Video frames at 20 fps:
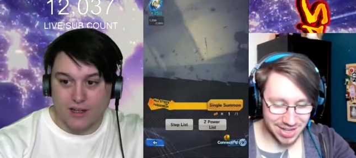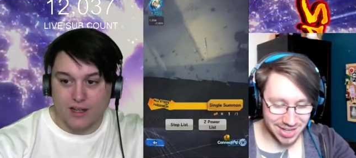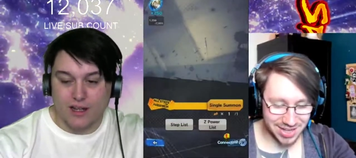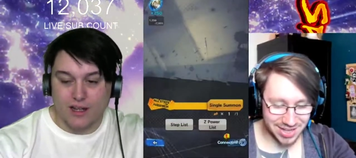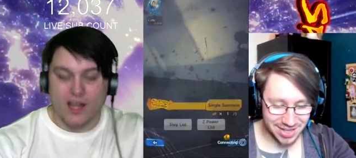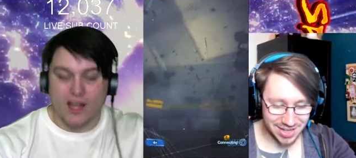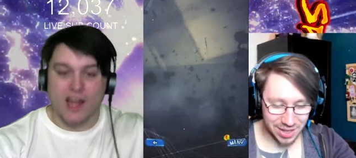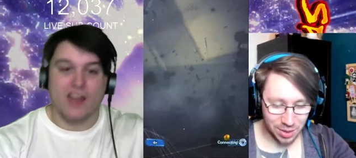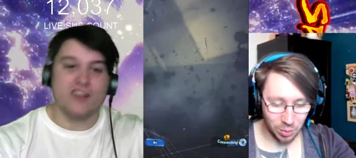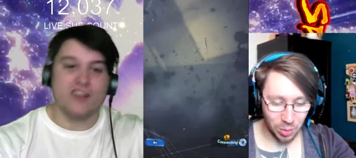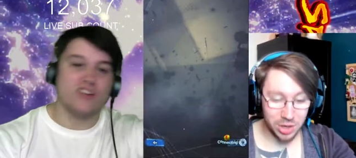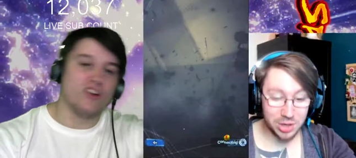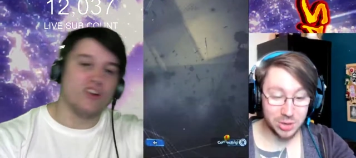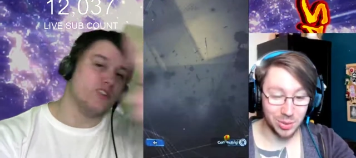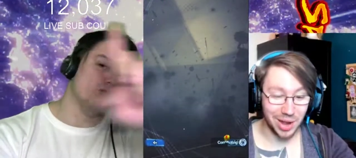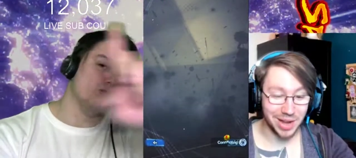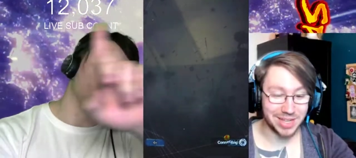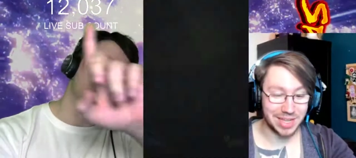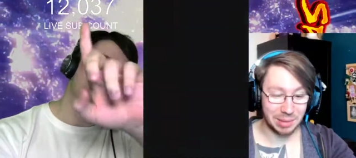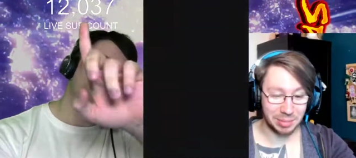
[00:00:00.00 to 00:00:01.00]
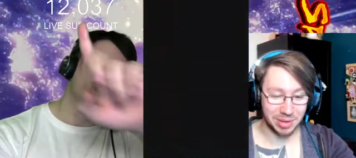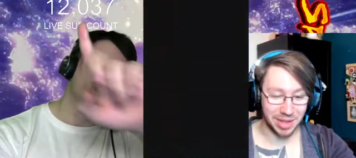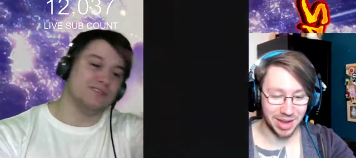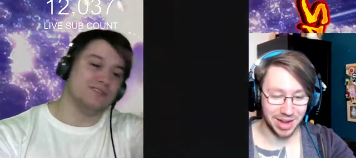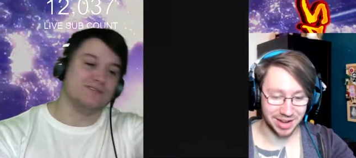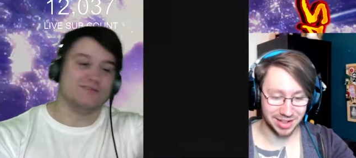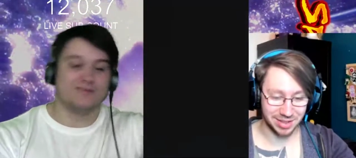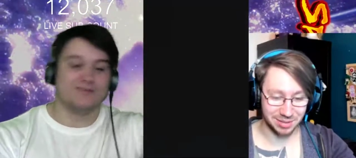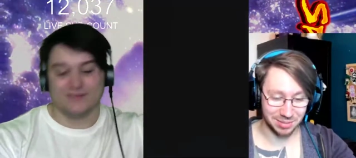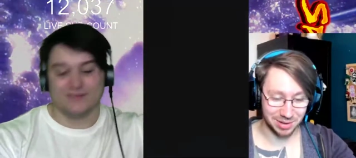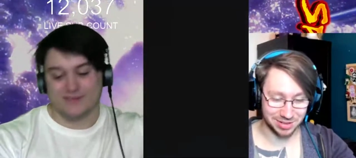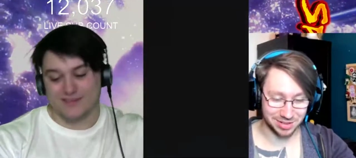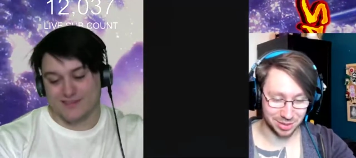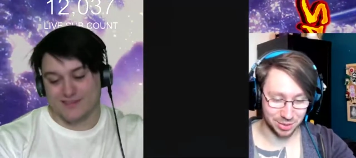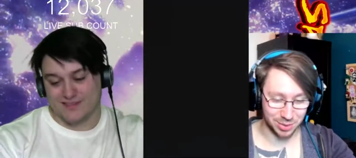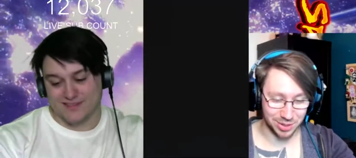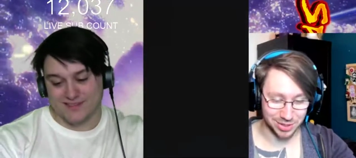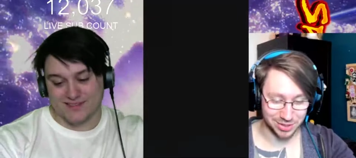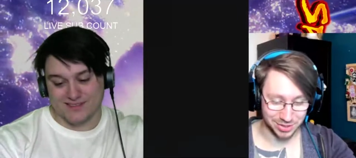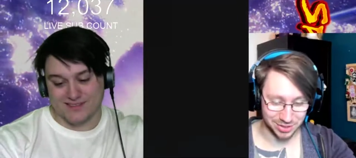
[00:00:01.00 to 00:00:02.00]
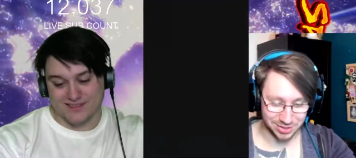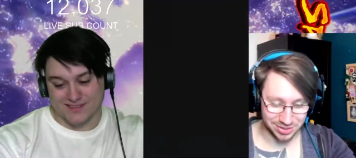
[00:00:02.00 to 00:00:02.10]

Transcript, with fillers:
Speaker 1: And why do I keep getting them? That's the question.